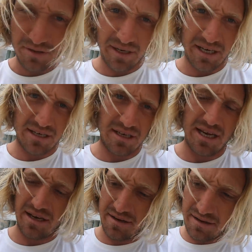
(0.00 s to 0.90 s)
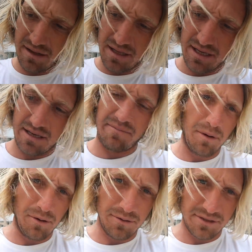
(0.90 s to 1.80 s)
so I could get the
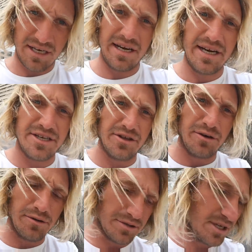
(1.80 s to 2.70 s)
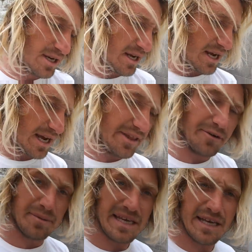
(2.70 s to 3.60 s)
poles in each of the holes and
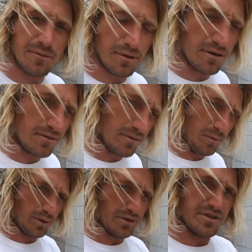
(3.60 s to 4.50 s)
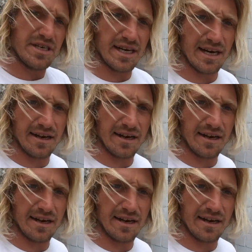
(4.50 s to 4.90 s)
they'll be equal when they're sticking